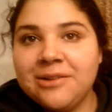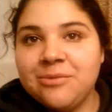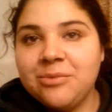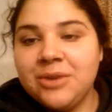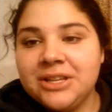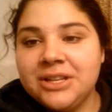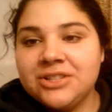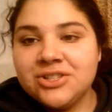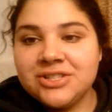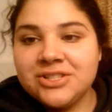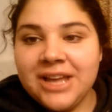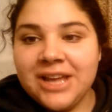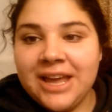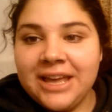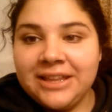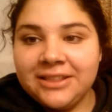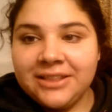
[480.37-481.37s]
we just
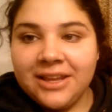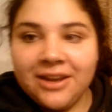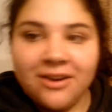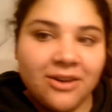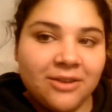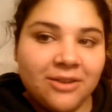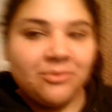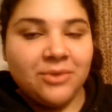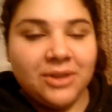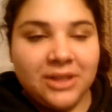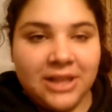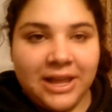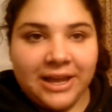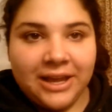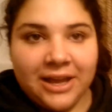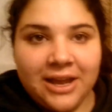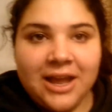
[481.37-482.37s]
ate there and we
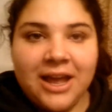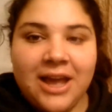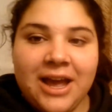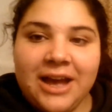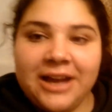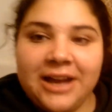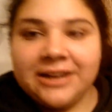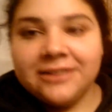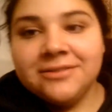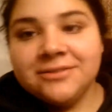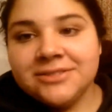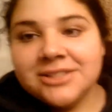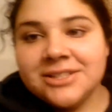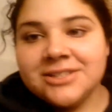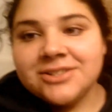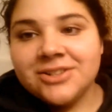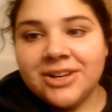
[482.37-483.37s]
like had
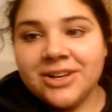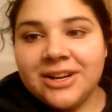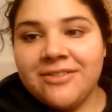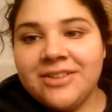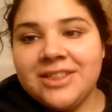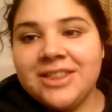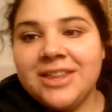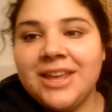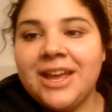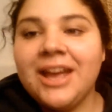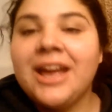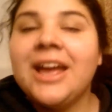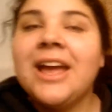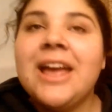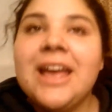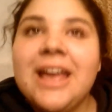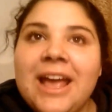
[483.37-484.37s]
dessert and everything,
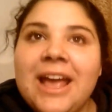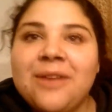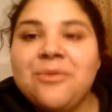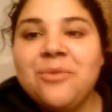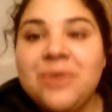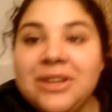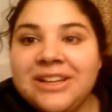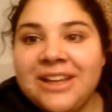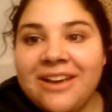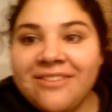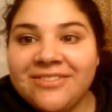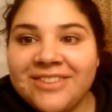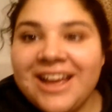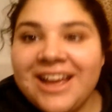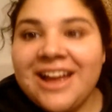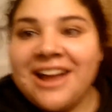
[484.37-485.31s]
and we left at